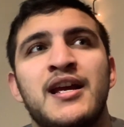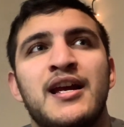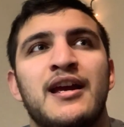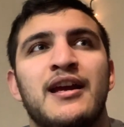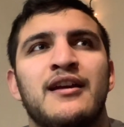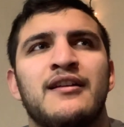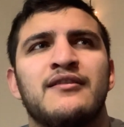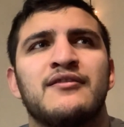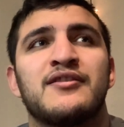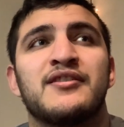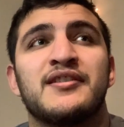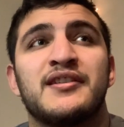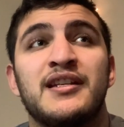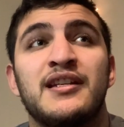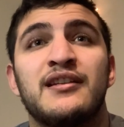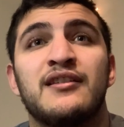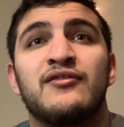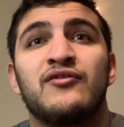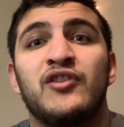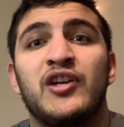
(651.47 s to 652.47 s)
and
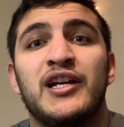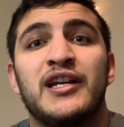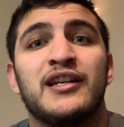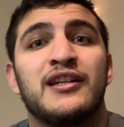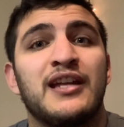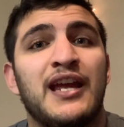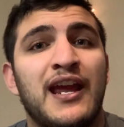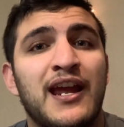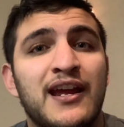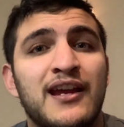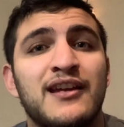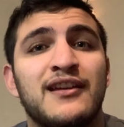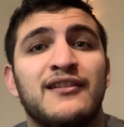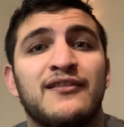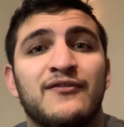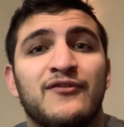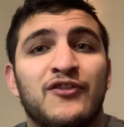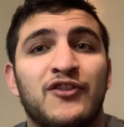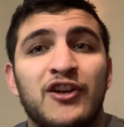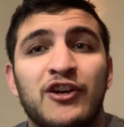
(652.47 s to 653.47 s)
see like, hey,
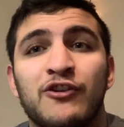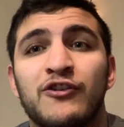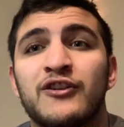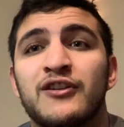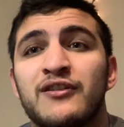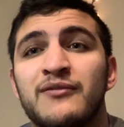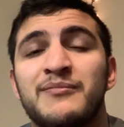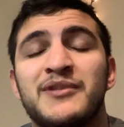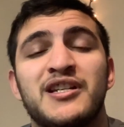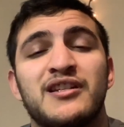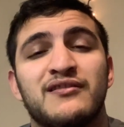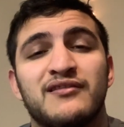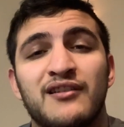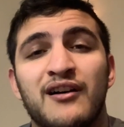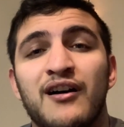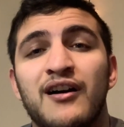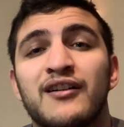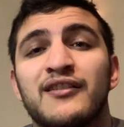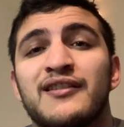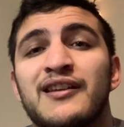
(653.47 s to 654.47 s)
they're going to be a
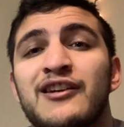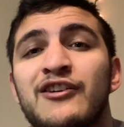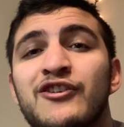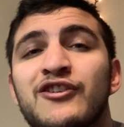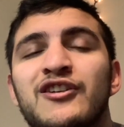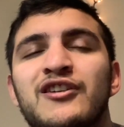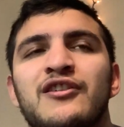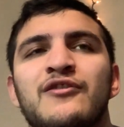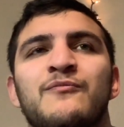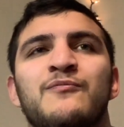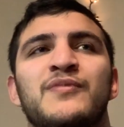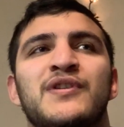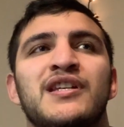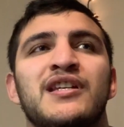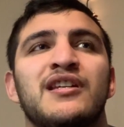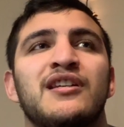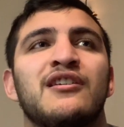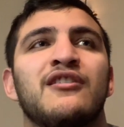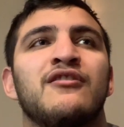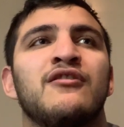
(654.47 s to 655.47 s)
dog. They're going to
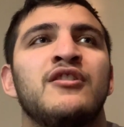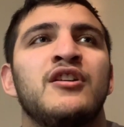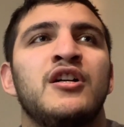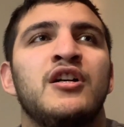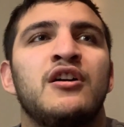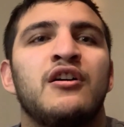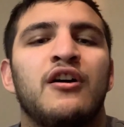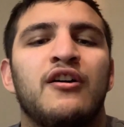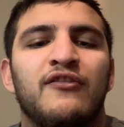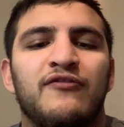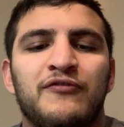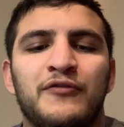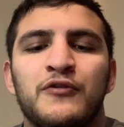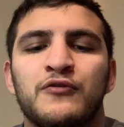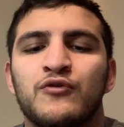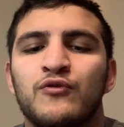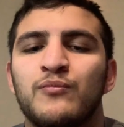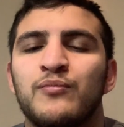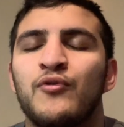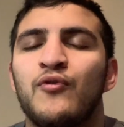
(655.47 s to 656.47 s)
be a
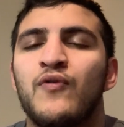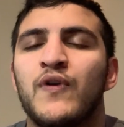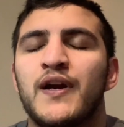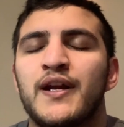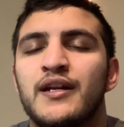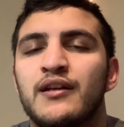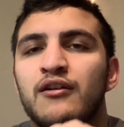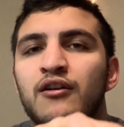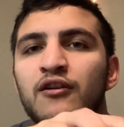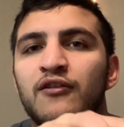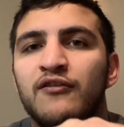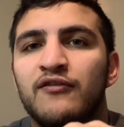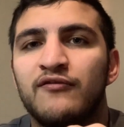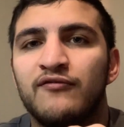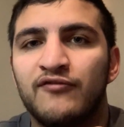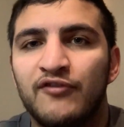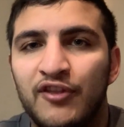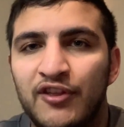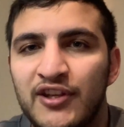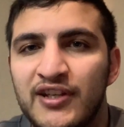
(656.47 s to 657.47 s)
focal point
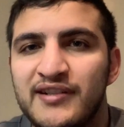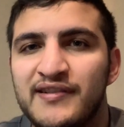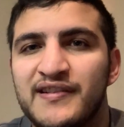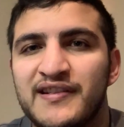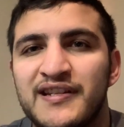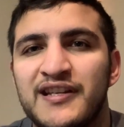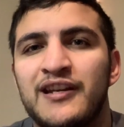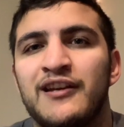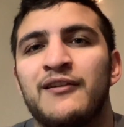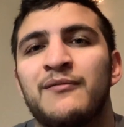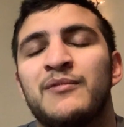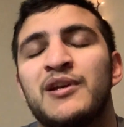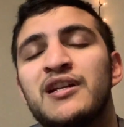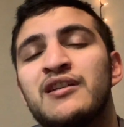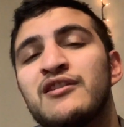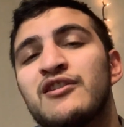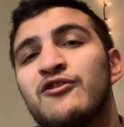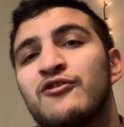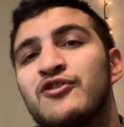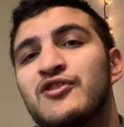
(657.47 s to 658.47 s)
of this team in
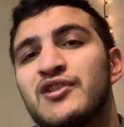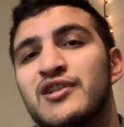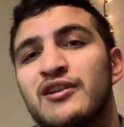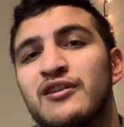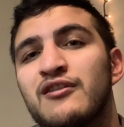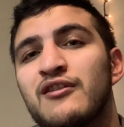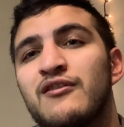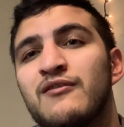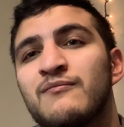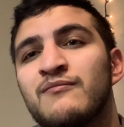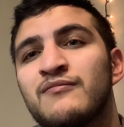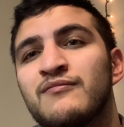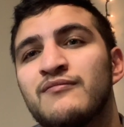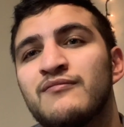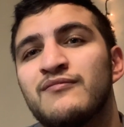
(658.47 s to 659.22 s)
years to come.